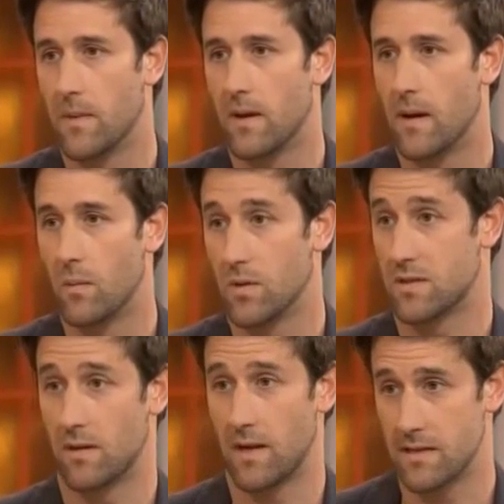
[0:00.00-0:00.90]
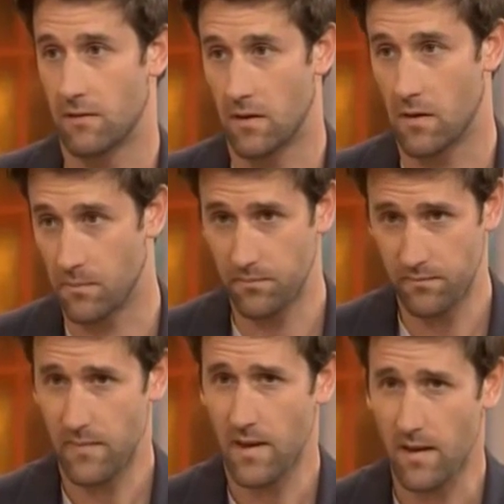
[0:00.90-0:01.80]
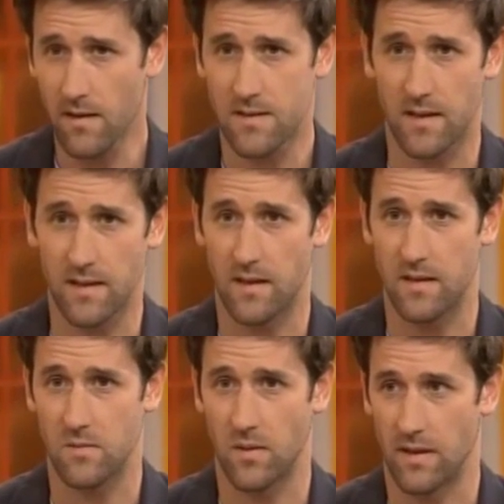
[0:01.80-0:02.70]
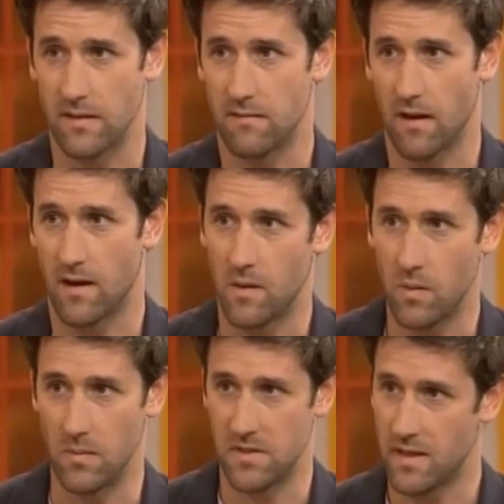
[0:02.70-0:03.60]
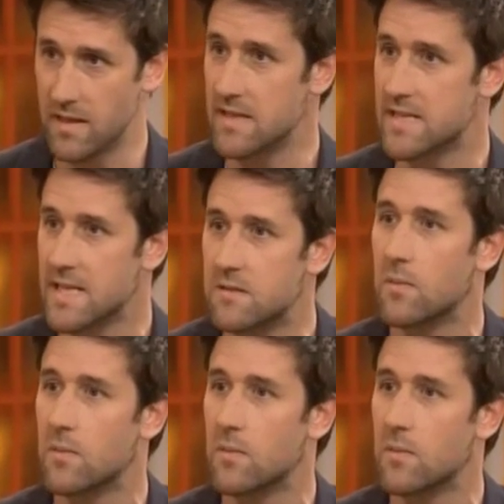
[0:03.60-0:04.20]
Uh, it wasn't until later on I got diagnosed with a, a, heart problem. So there didn't seem